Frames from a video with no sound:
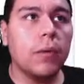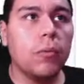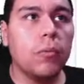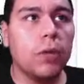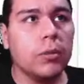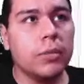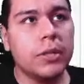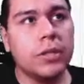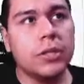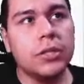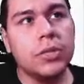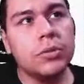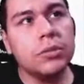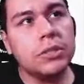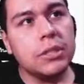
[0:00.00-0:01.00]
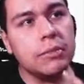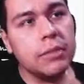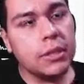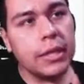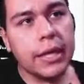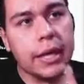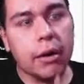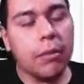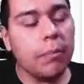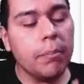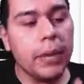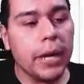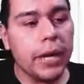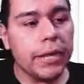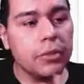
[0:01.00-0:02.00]
What I'm going to do is I'm going to count
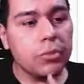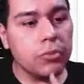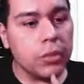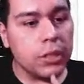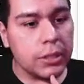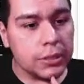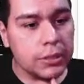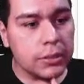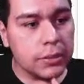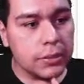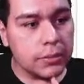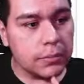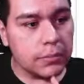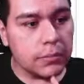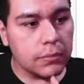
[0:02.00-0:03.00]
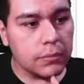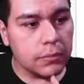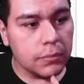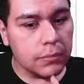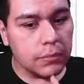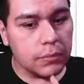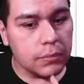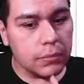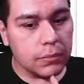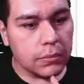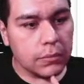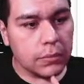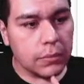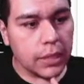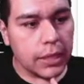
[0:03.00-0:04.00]
by 3s
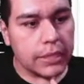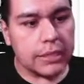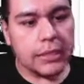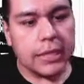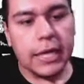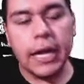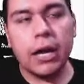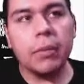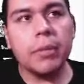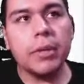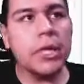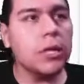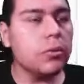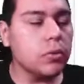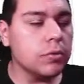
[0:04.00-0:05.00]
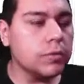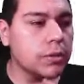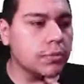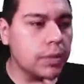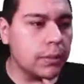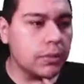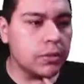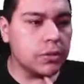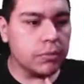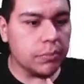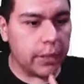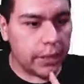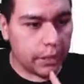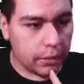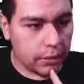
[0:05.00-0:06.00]
and see how many groups I'm able to
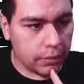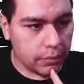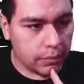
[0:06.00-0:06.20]
make.